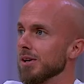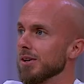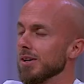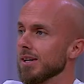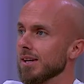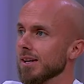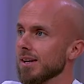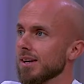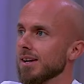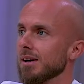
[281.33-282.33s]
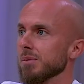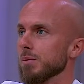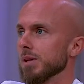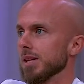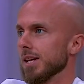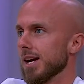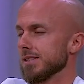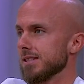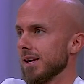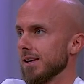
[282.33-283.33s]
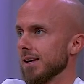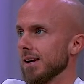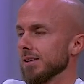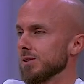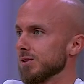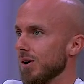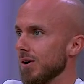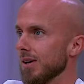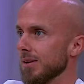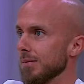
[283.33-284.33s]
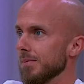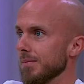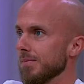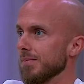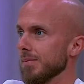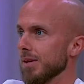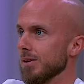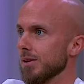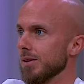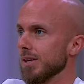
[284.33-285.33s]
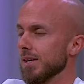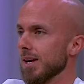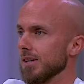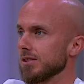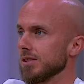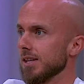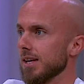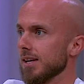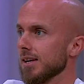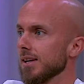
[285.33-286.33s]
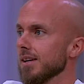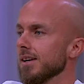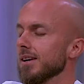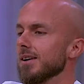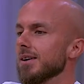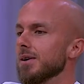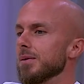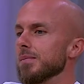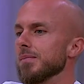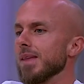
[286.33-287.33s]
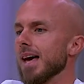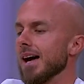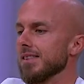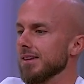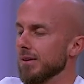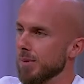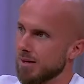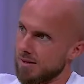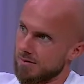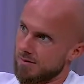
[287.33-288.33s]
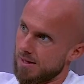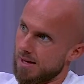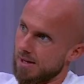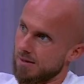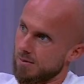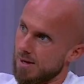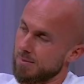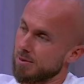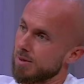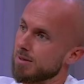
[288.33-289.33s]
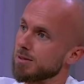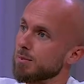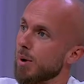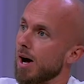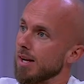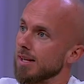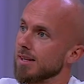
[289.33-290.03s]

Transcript: And I remember the last day that I saw him, you know, he actually had the American flag wrapped around his body.